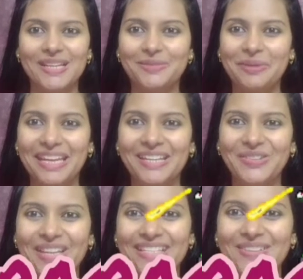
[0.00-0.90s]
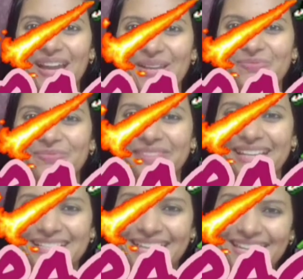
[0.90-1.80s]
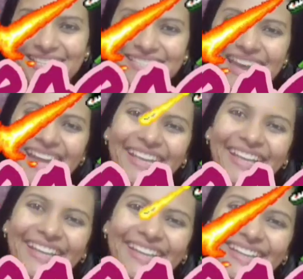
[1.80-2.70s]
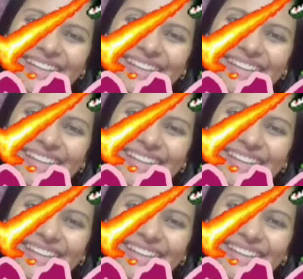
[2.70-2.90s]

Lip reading: let's begin today's rhyme. Let's get started.